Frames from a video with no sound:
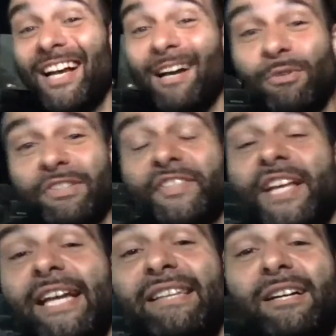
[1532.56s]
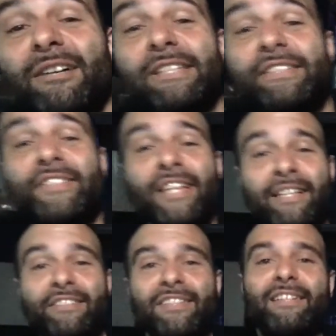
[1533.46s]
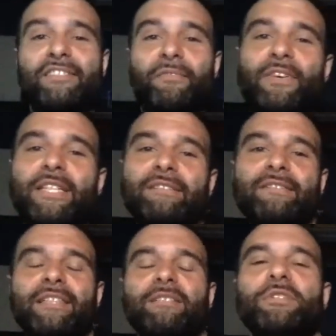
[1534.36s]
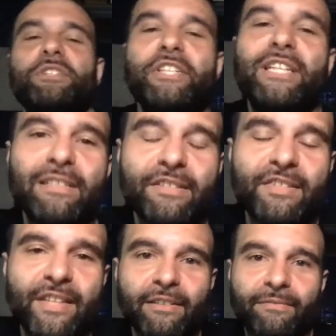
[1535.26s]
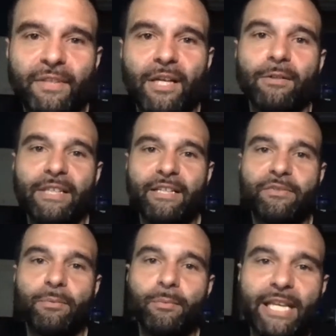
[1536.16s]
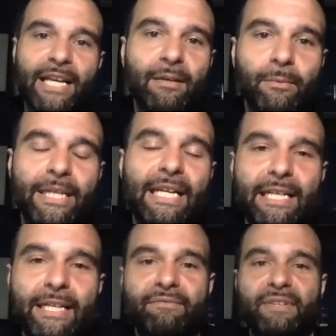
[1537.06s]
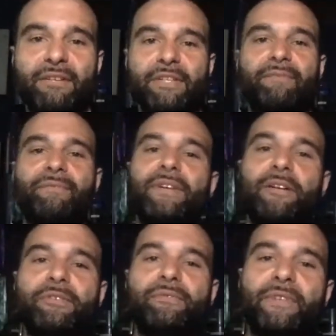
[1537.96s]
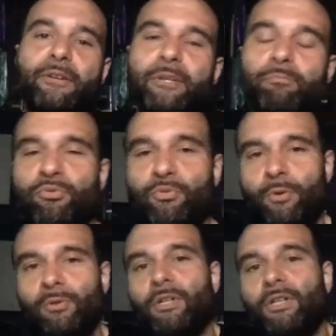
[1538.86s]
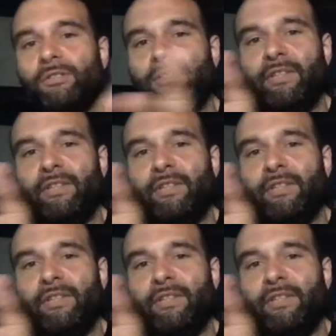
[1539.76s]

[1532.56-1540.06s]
will say though, it's a funny thing when you get in a state of flow, and that's what we had. We had a very, very, very prolonged